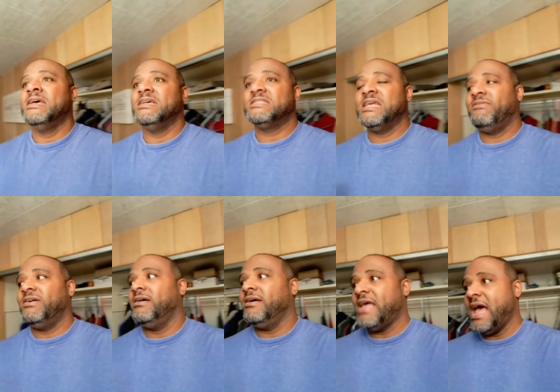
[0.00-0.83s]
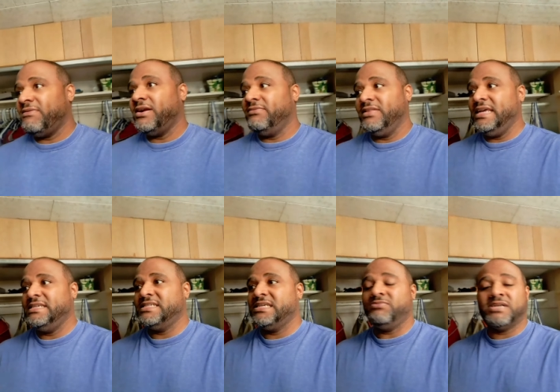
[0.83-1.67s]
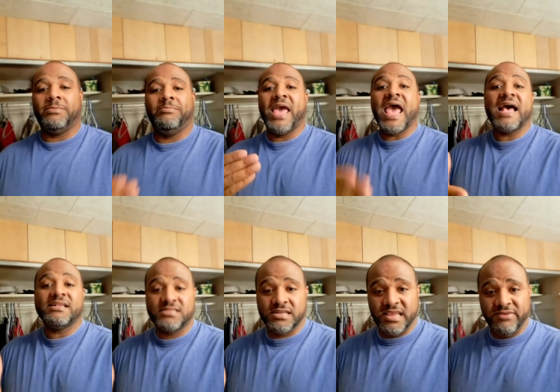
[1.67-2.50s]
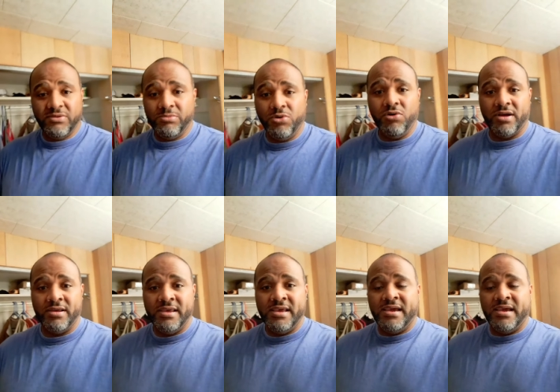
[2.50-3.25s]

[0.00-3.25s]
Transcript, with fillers: instead of having a relationship with the pastor even more.